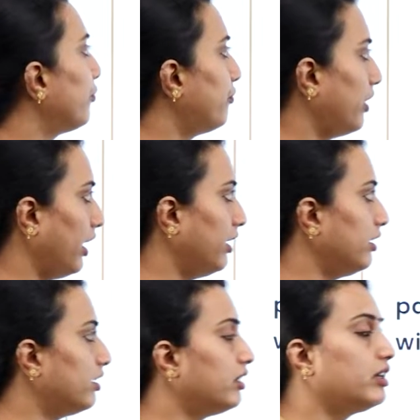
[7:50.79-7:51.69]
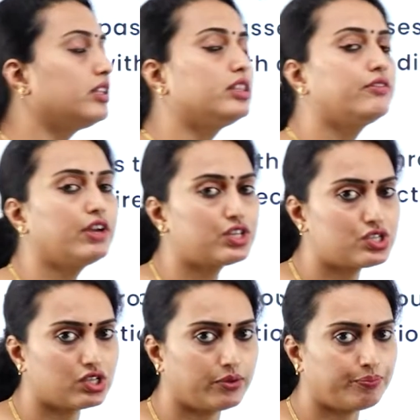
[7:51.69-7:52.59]
find the
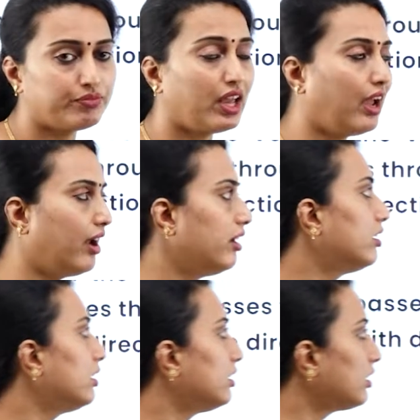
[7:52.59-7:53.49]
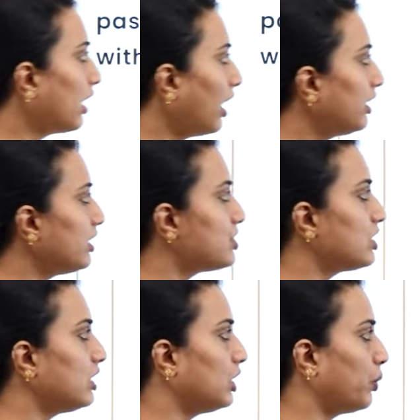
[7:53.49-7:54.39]
vector and the
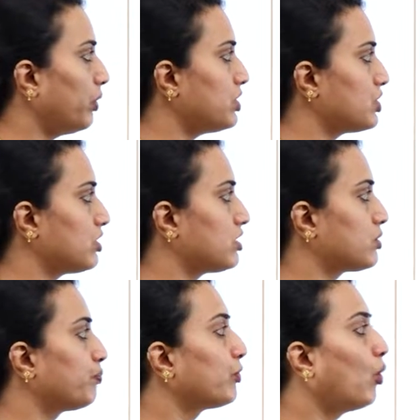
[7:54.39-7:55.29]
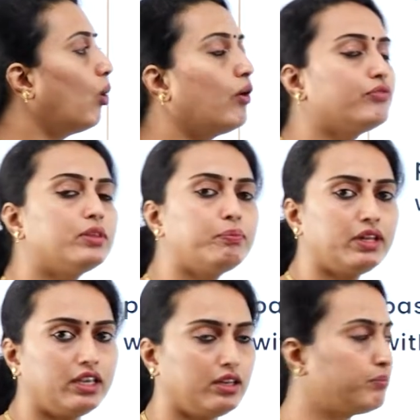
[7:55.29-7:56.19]
Cartesian equations of the
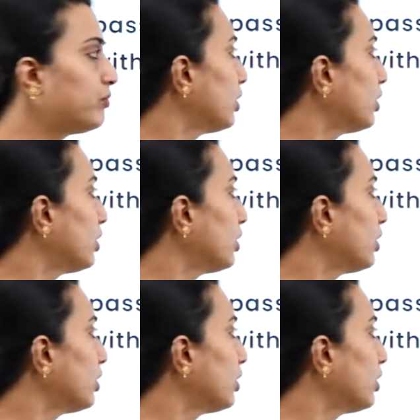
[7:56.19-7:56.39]
plane